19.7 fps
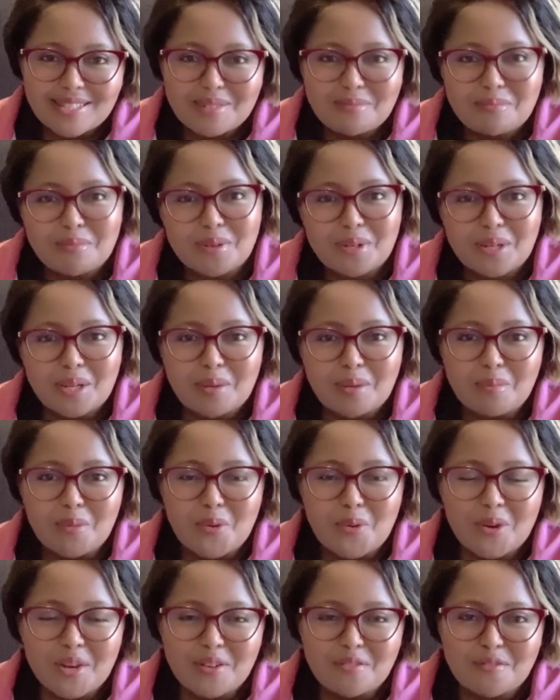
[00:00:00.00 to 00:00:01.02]
and bringing
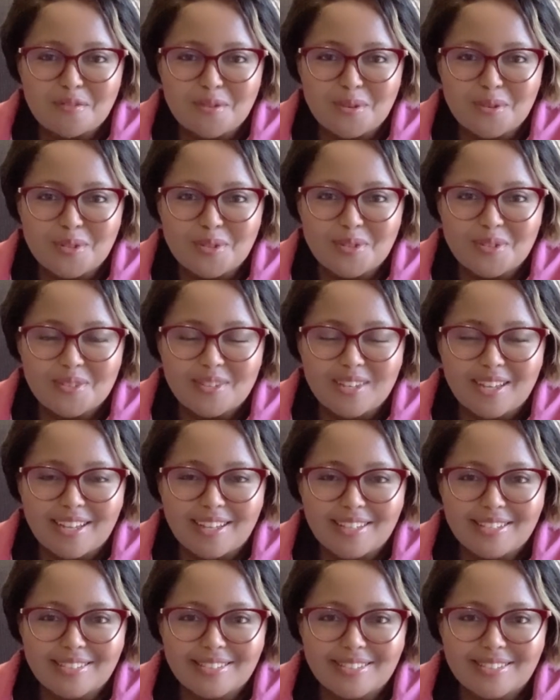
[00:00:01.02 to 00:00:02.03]
more info to you
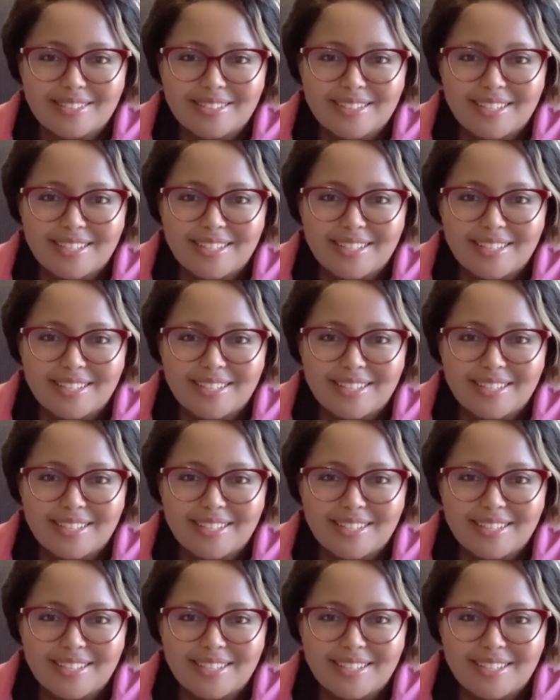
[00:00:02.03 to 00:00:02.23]
guys